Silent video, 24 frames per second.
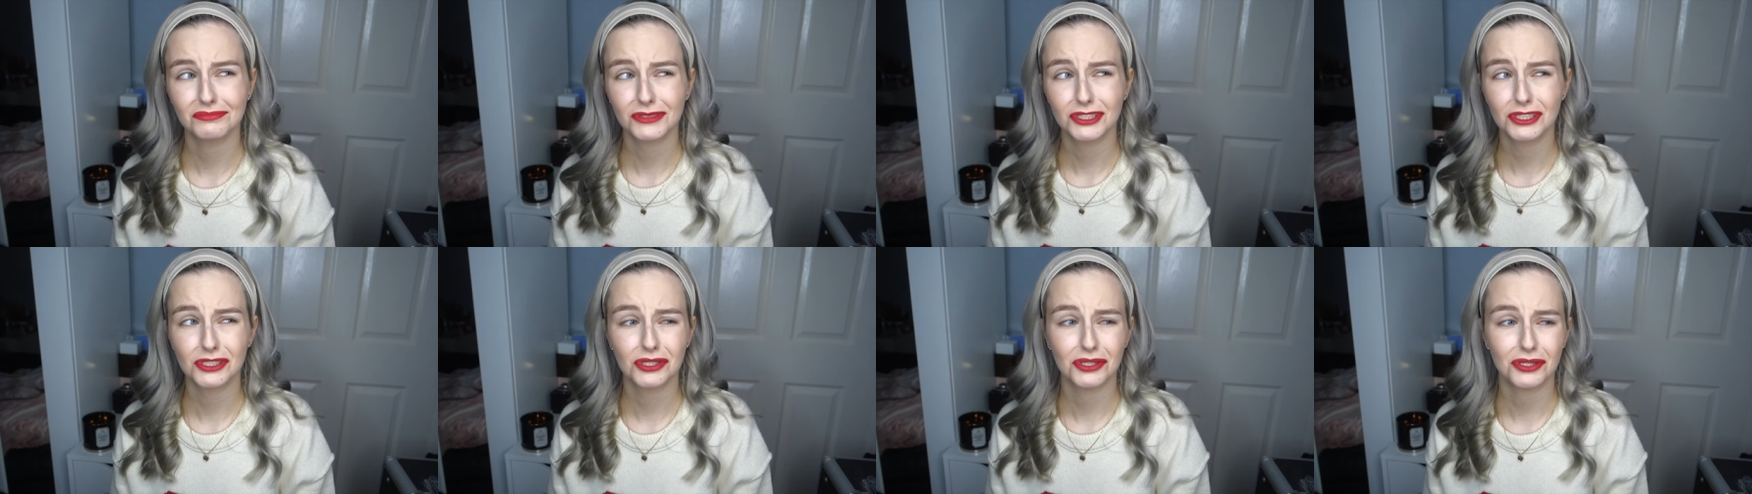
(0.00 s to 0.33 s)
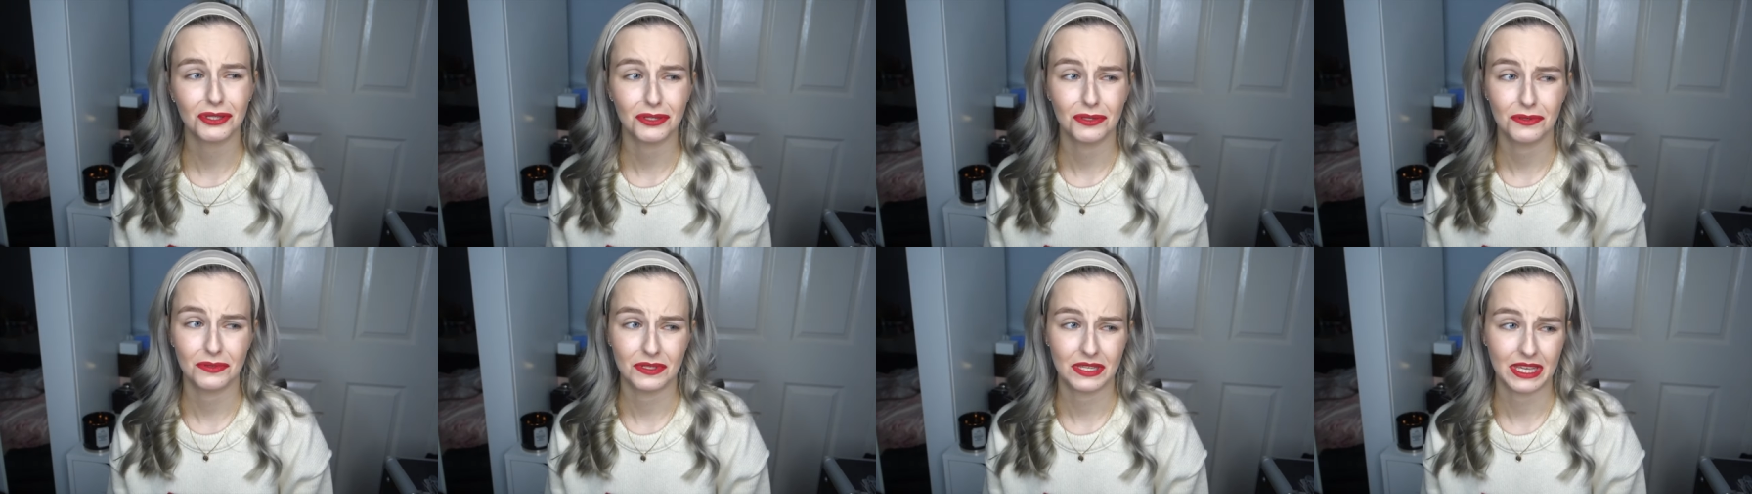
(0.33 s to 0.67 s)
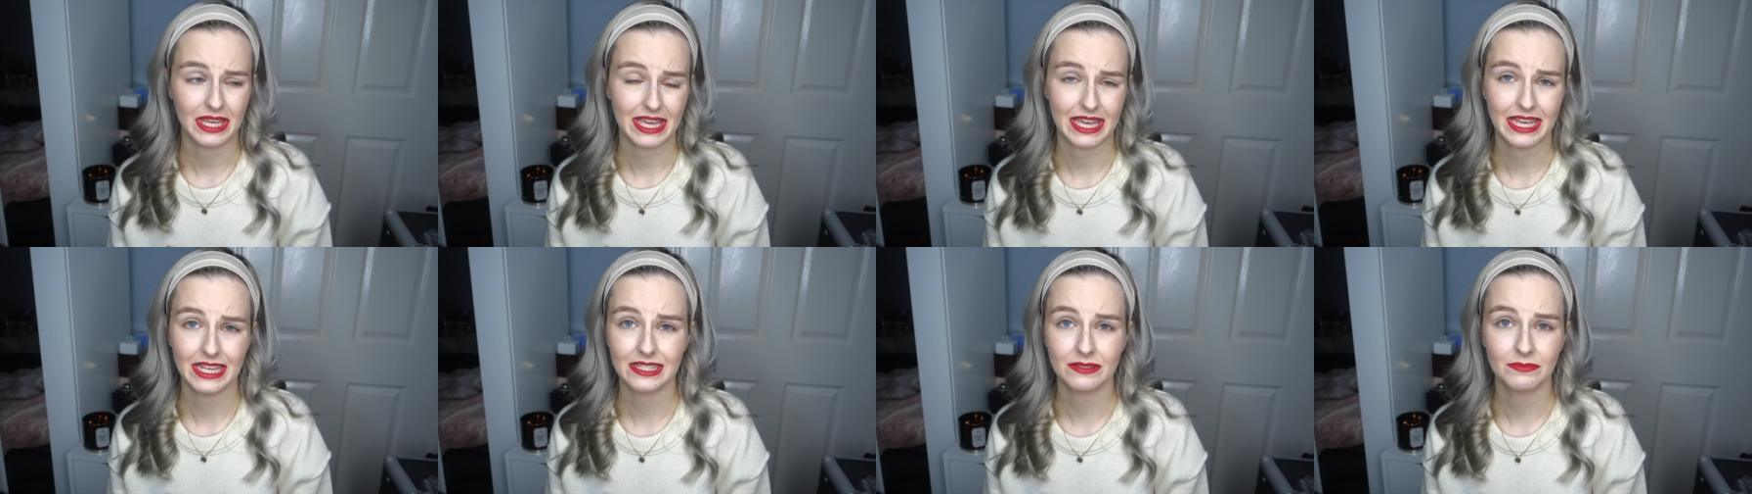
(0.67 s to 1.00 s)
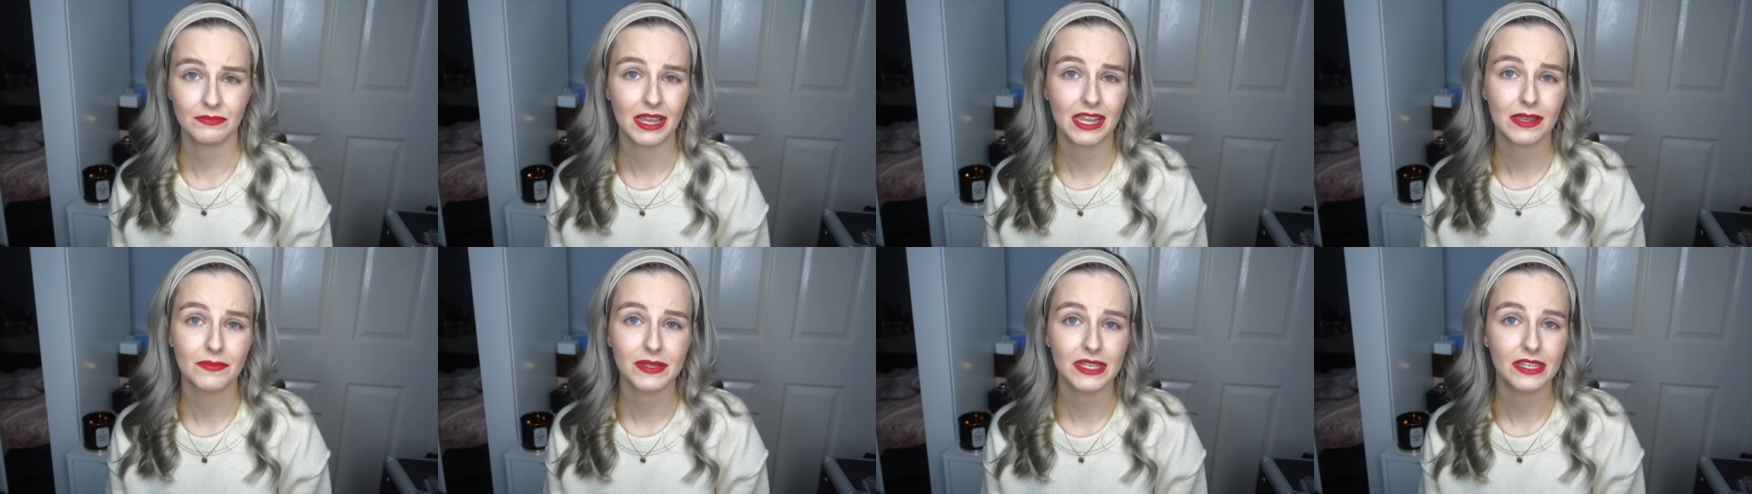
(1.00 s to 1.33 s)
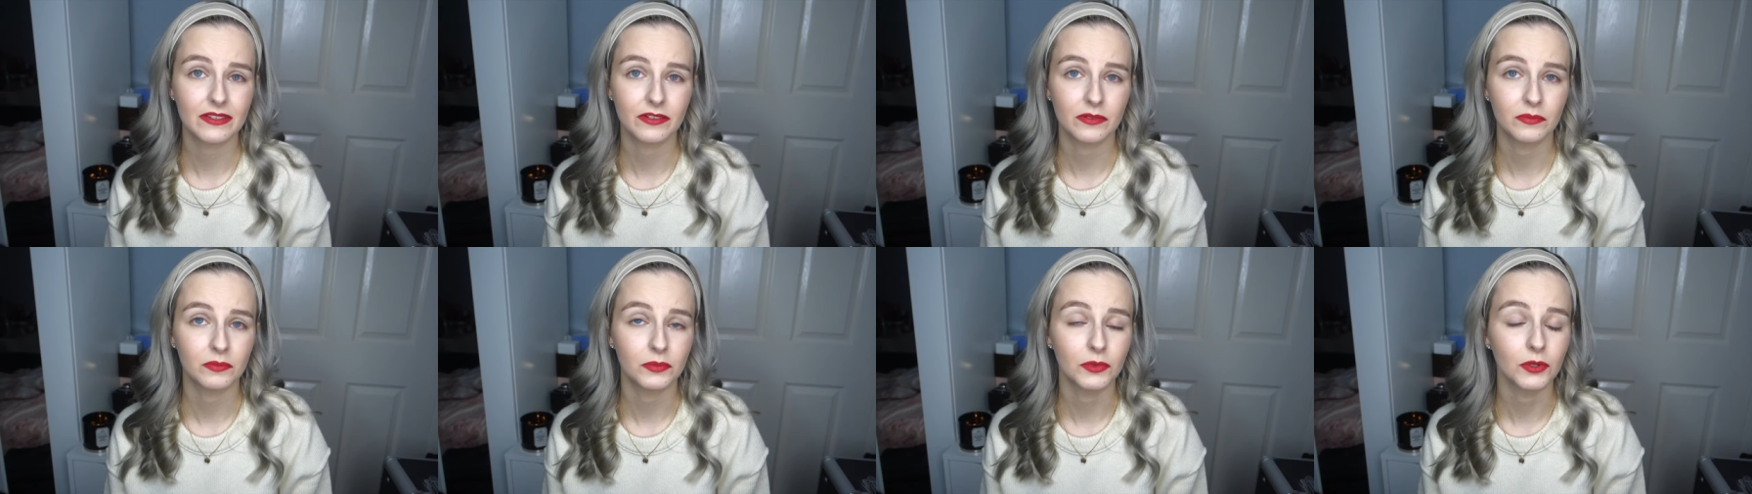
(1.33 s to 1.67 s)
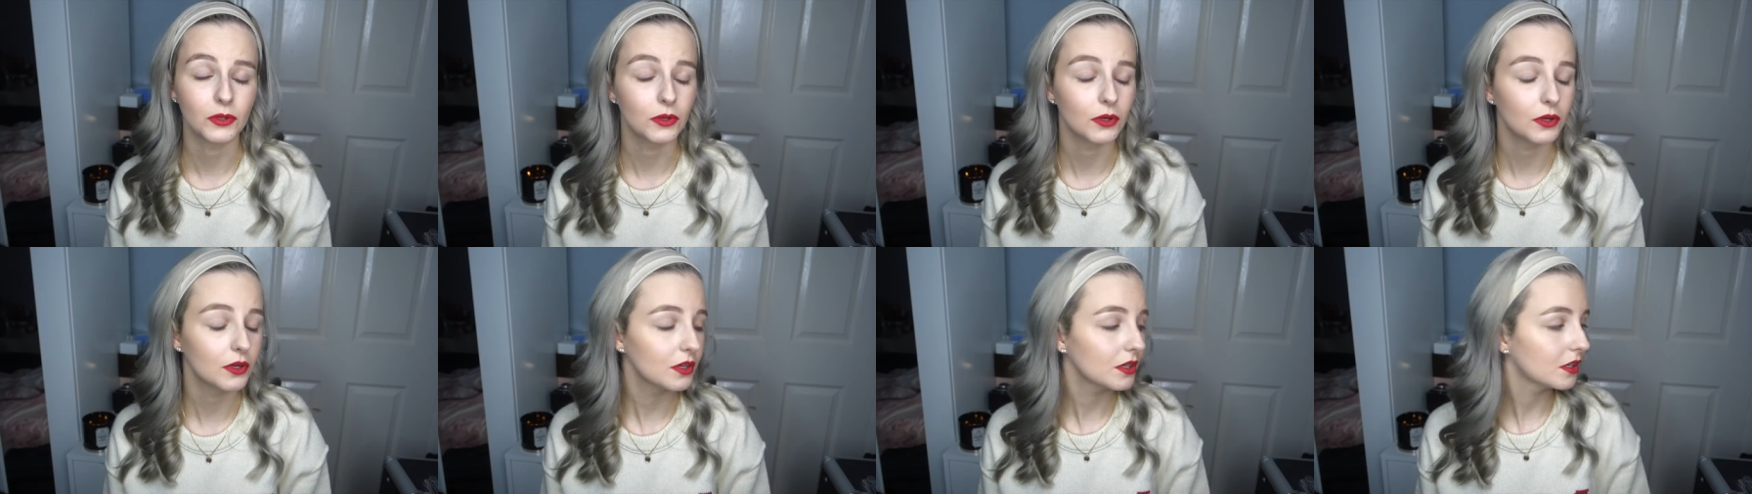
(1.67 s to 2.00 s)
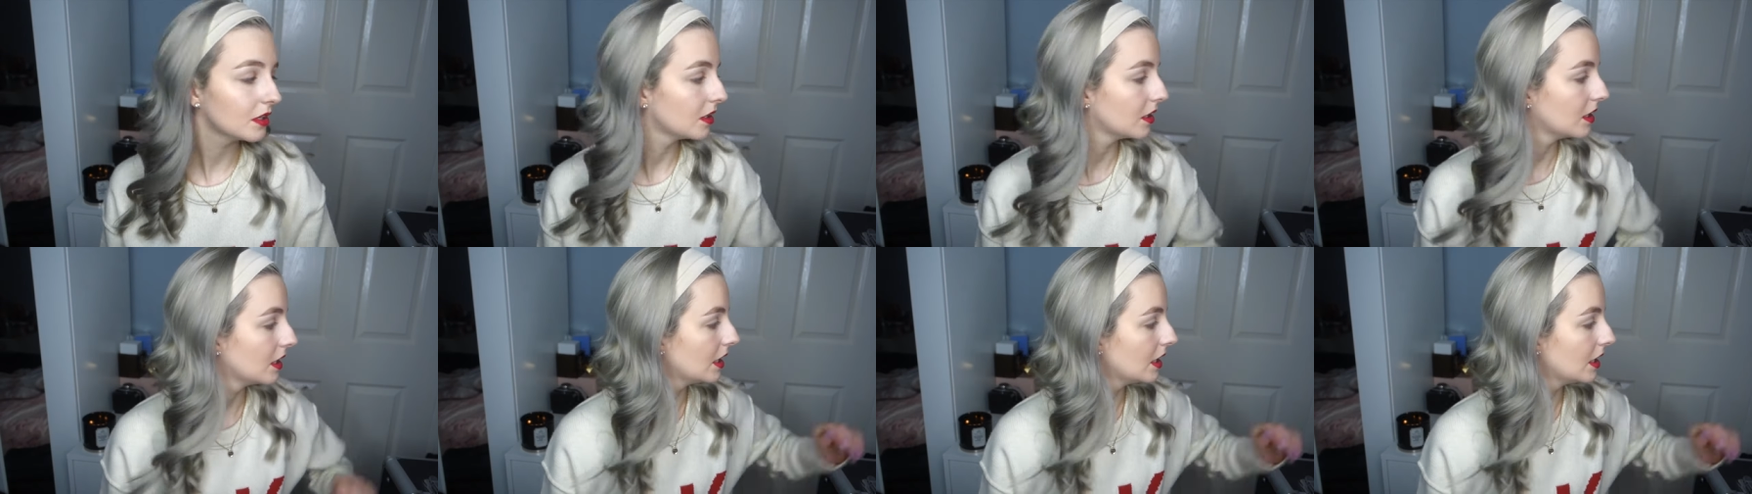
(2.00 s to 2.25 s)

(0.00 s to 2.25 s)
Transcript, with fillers: two years, maybe even more.